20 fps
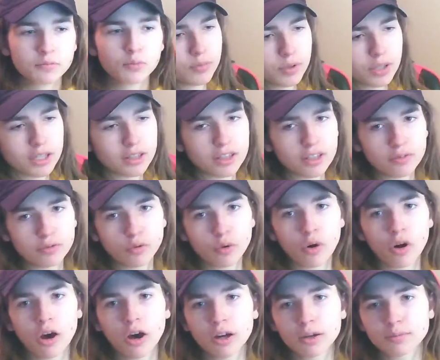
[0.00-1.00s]
We get the
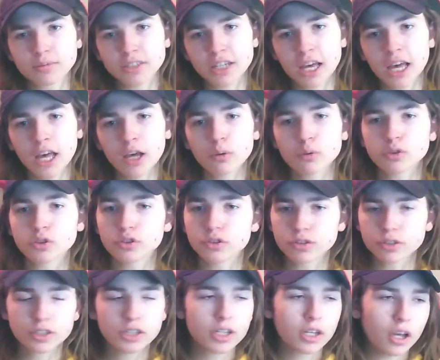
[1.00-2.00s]
For Autumn tag, which
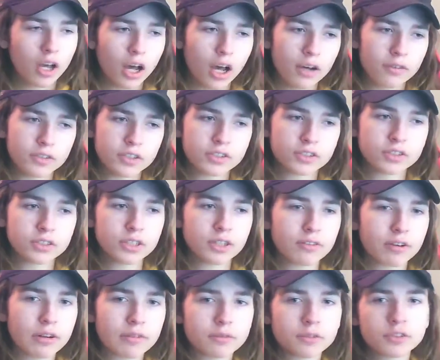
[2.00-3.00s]
is obviously a
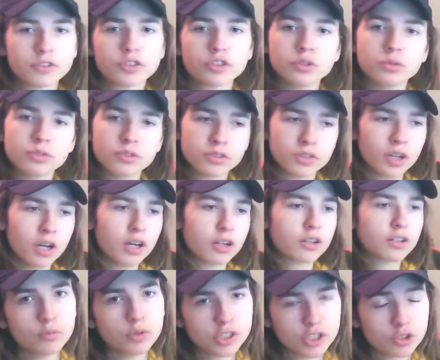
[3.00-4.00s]
reference to his daughter,
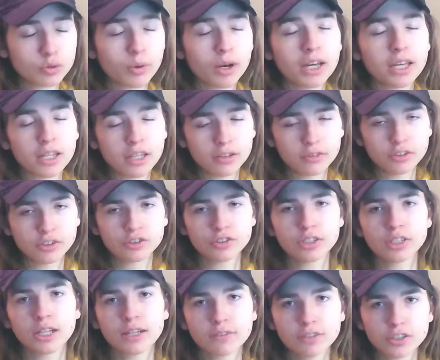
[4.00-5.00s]
which is why he originally
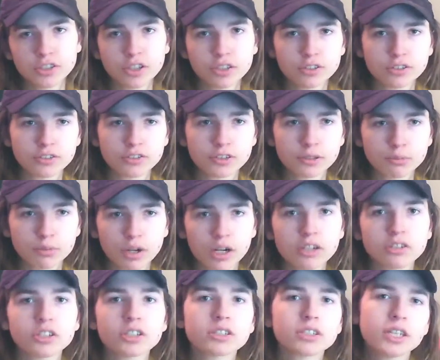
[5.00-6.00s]
left the Justice League
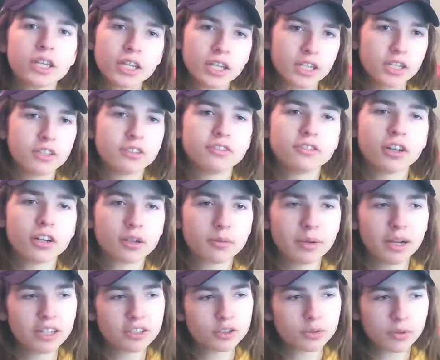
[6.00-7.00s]
project. His daughter
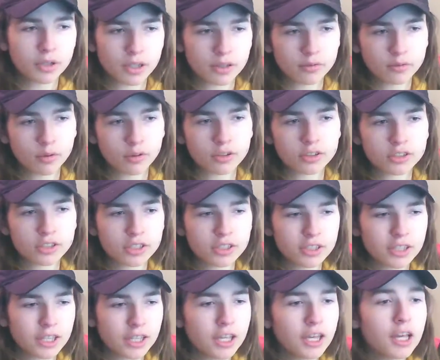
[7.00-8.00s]
passed away,
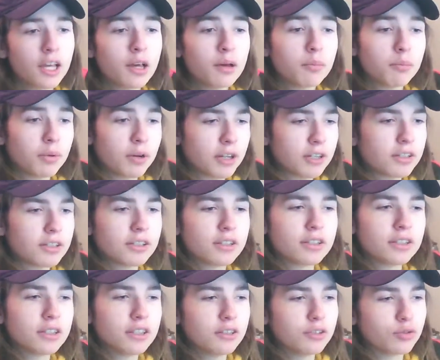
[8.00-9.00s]
unfortunately. But
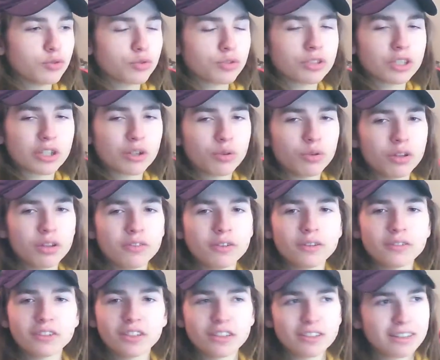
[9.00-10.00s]
it's really cool of
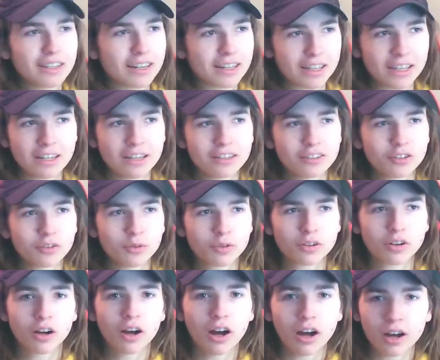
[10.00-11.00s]
him to dedicate it to
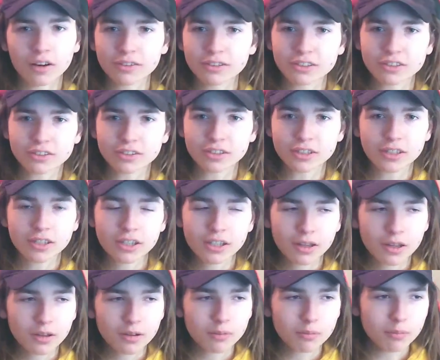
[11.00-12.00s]
her, obviously.
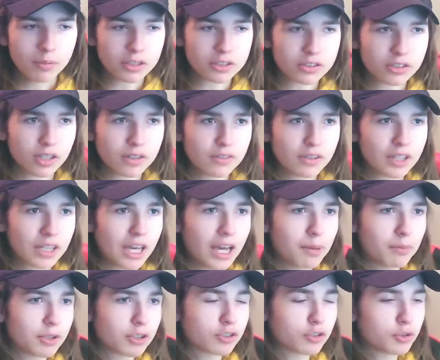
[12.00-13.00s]
Much love to the guy,
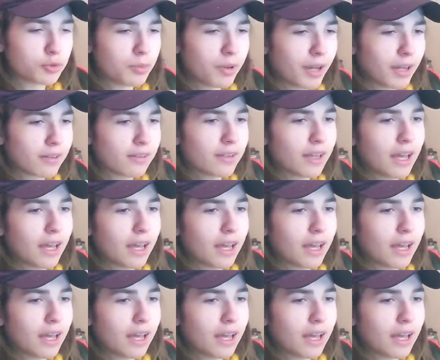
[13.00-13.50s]
much respect.